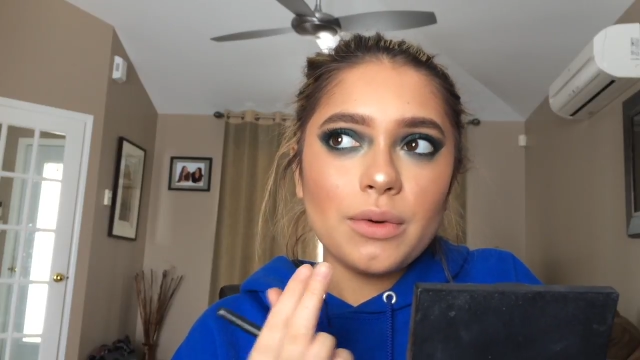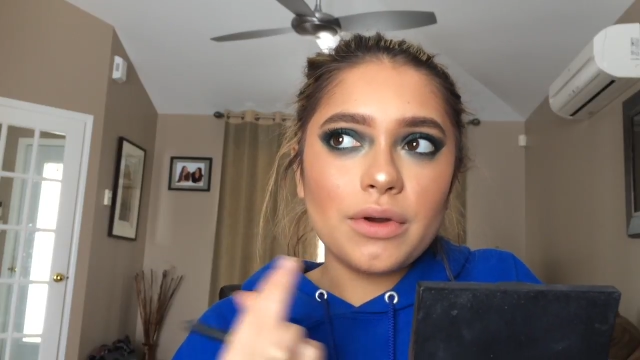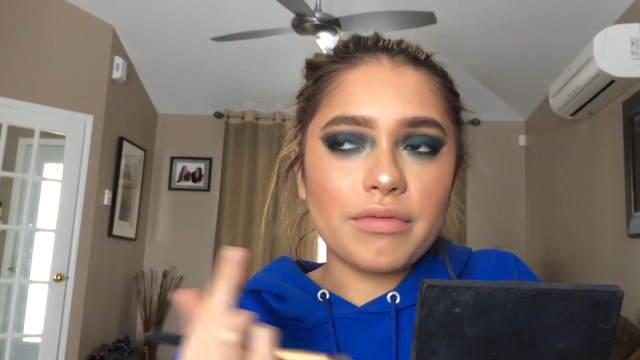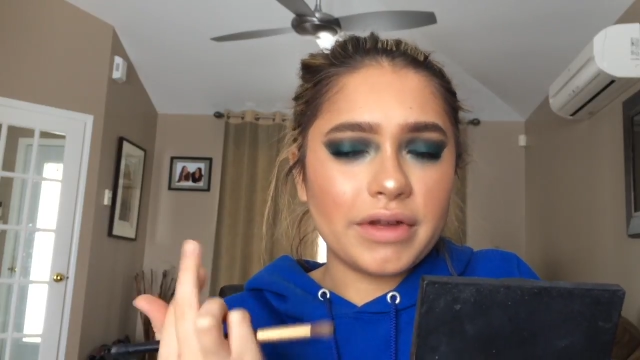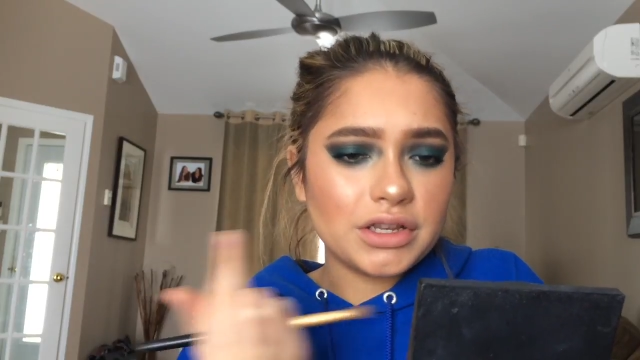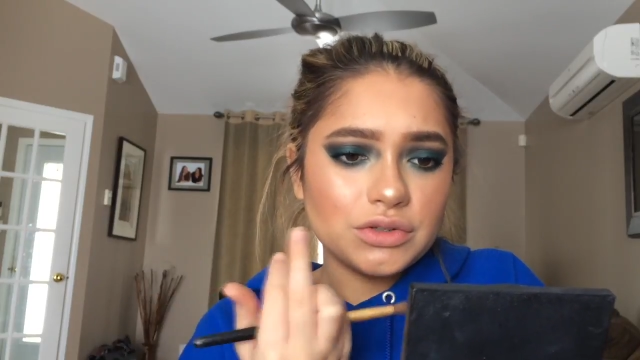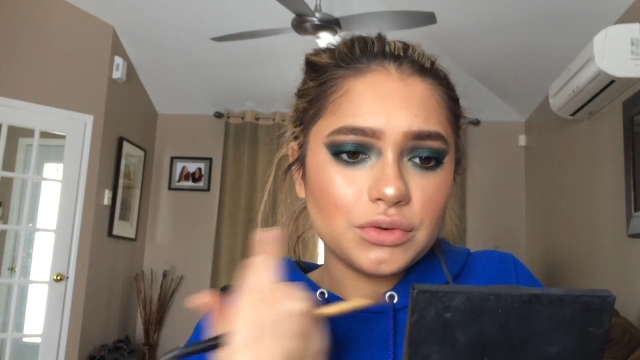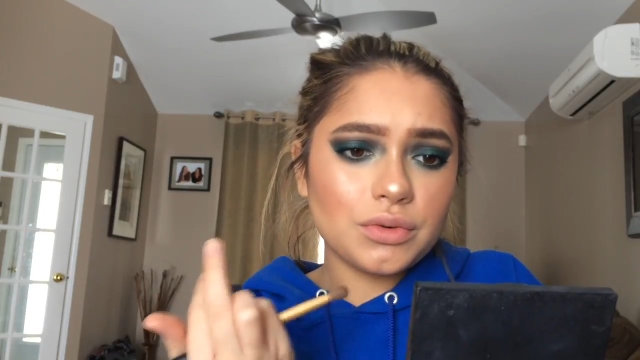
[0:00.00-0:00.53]

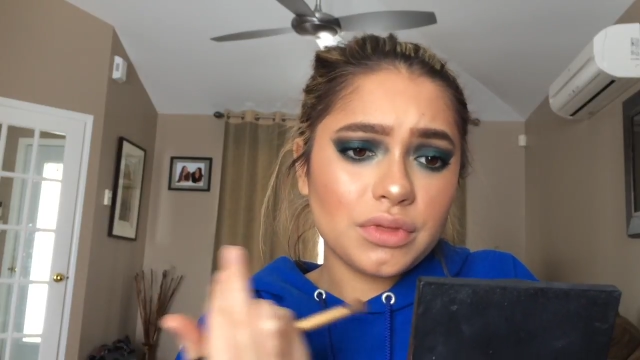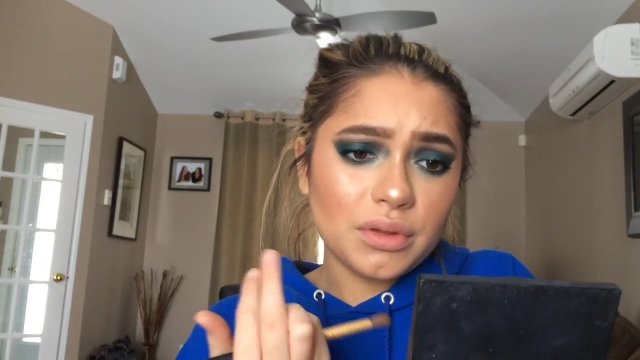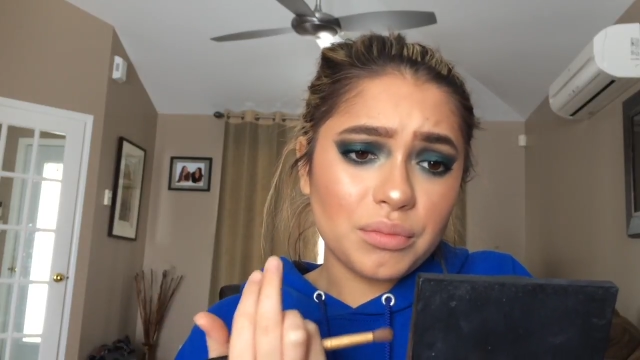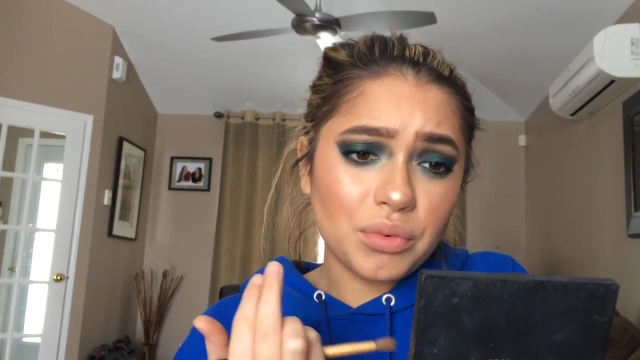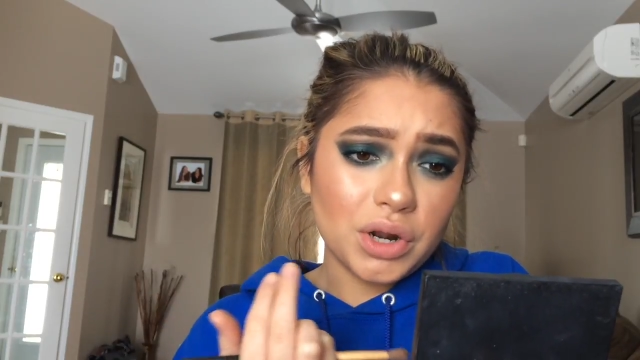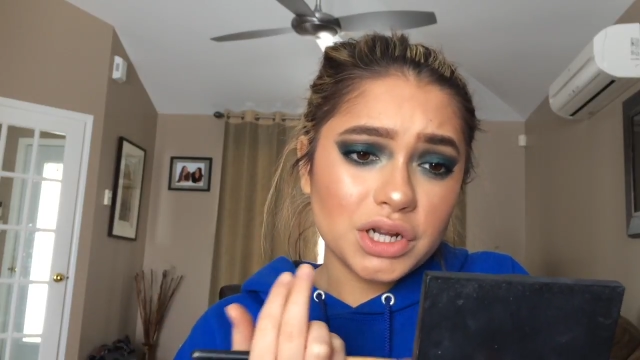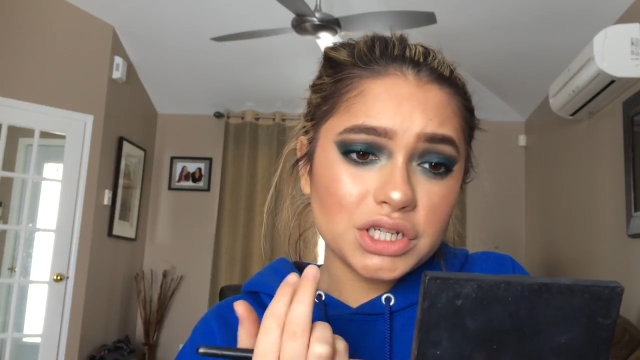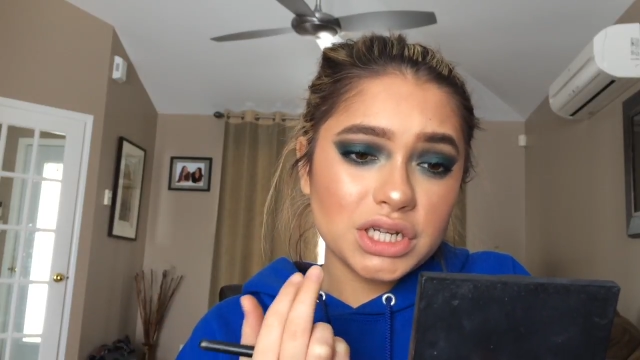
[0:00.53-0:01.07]
if I do it with a
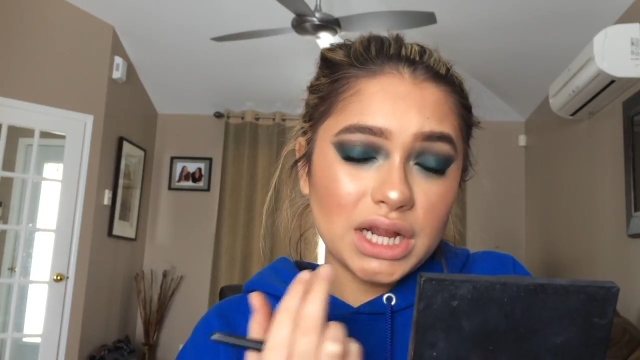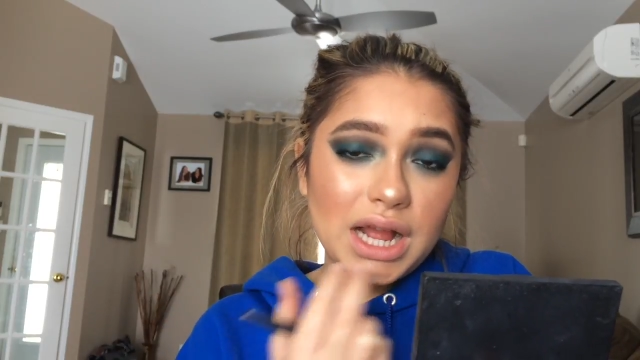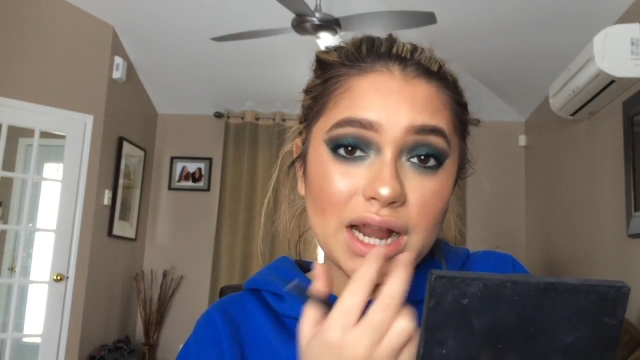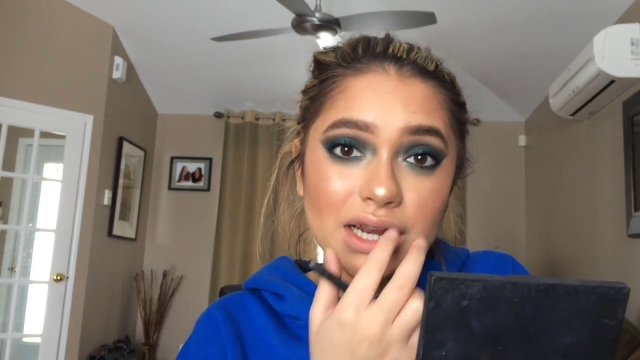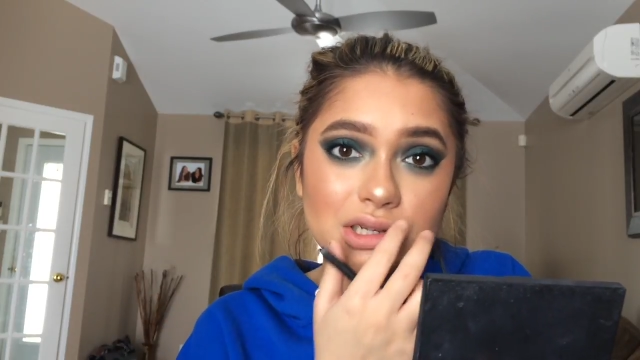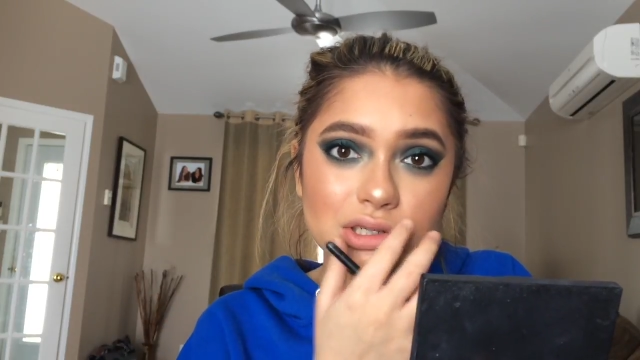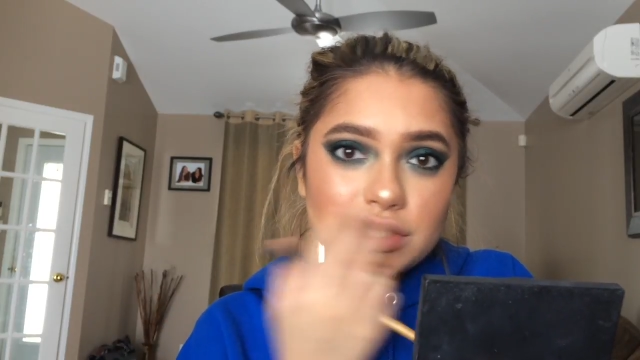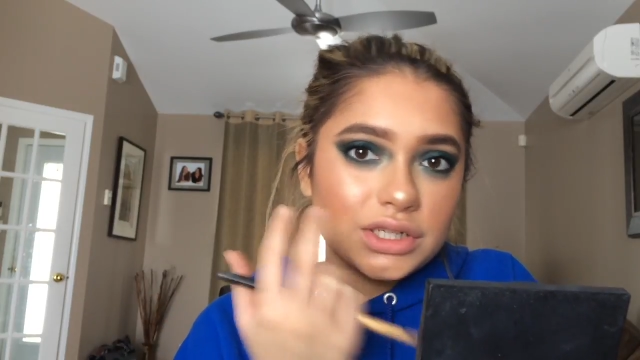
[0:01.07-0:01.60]
brush, it
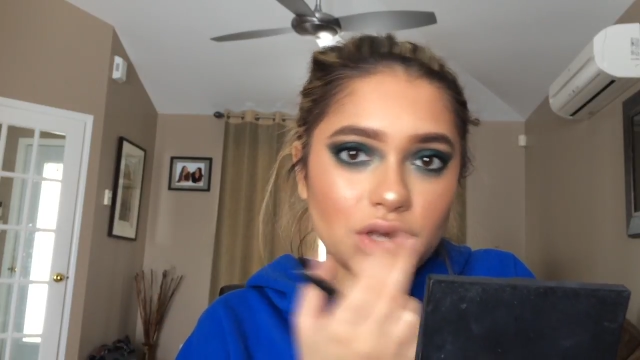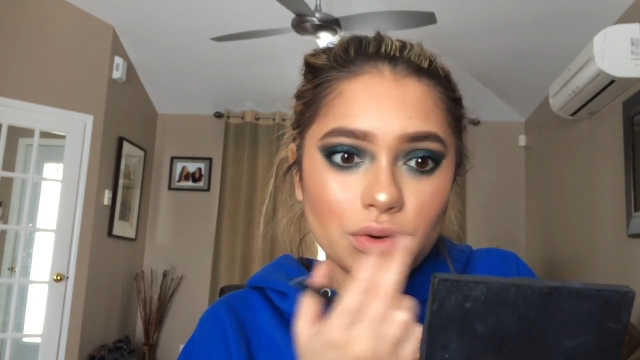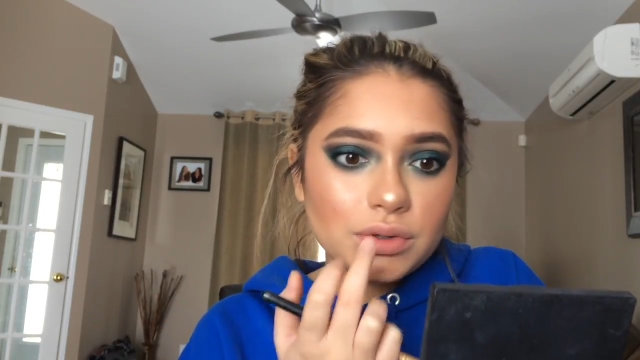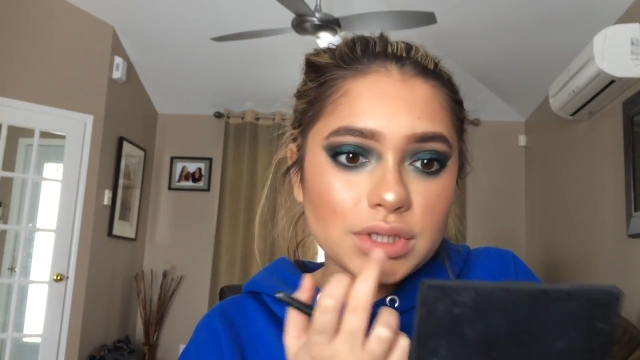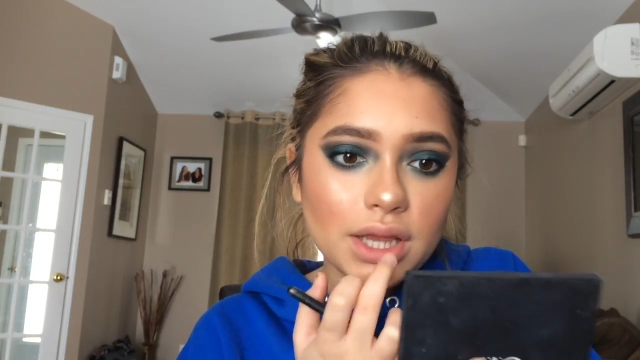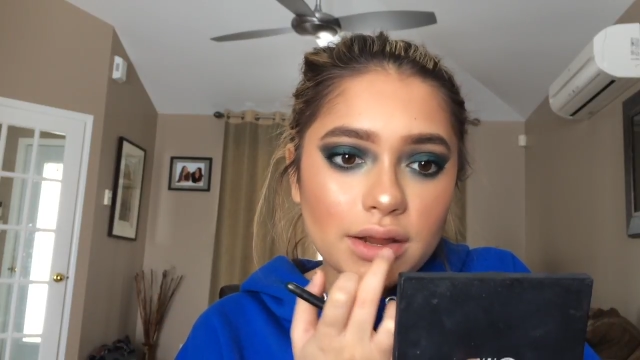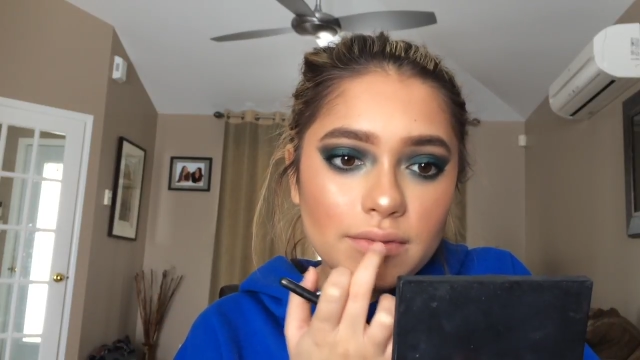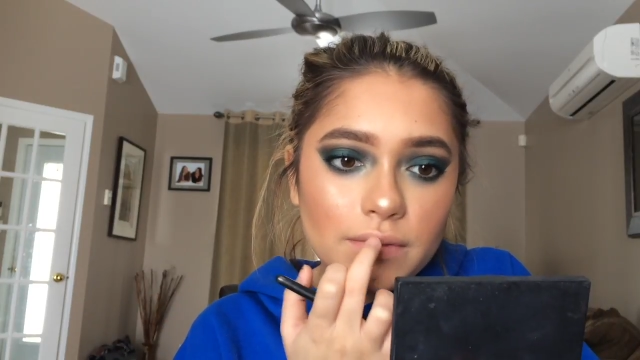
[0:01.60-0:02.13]
kind of just
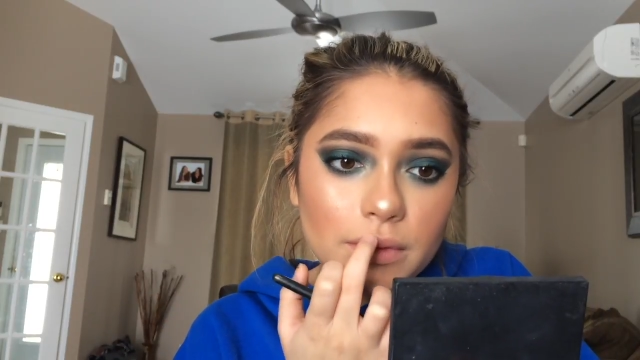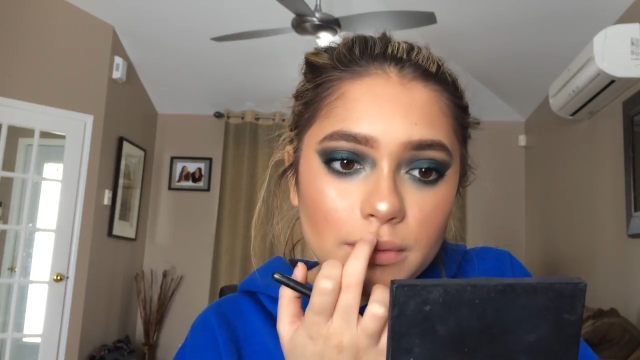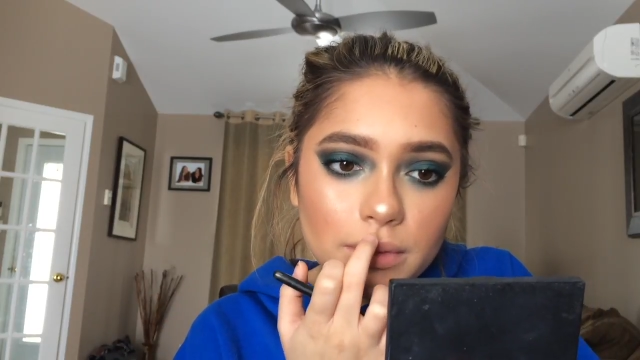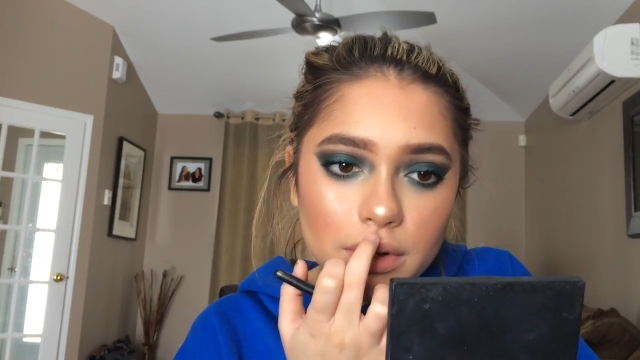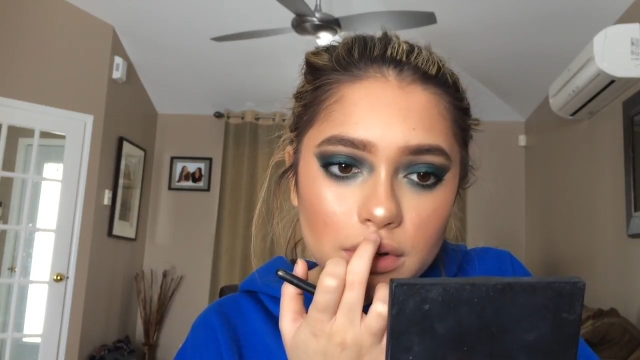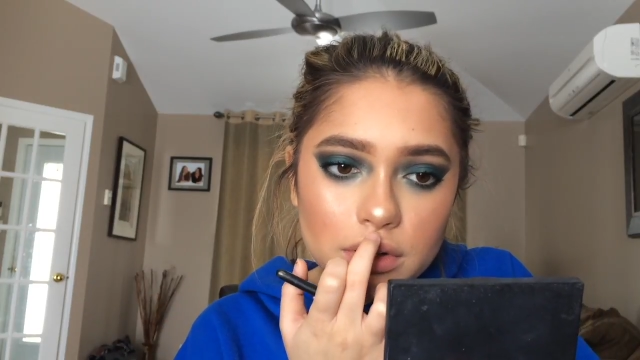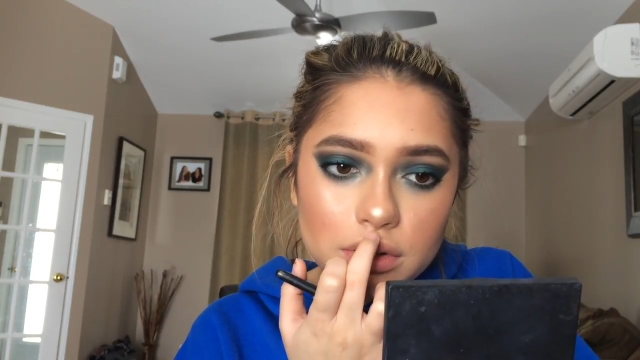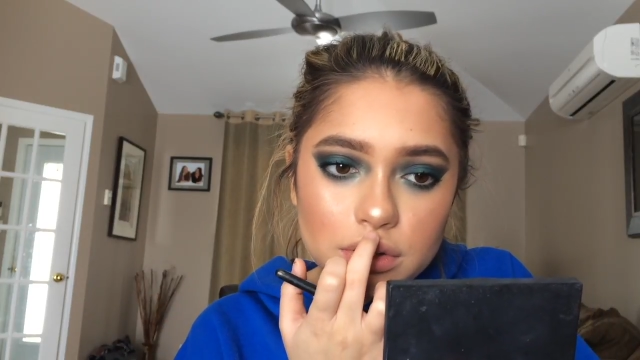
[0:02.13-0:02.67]
goes
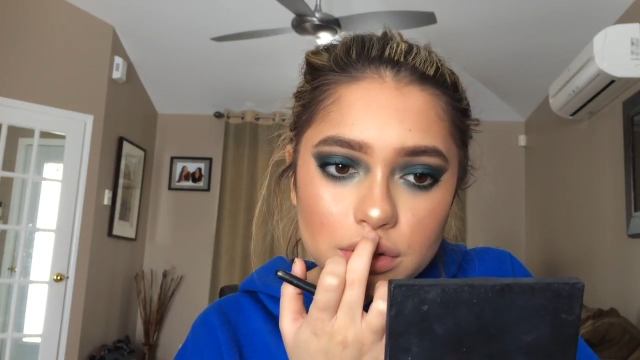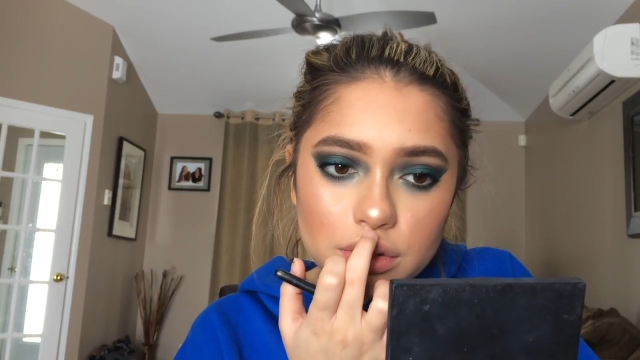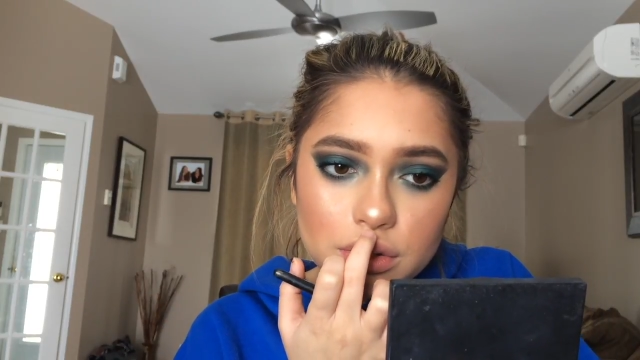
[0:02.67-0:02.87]
everywhere.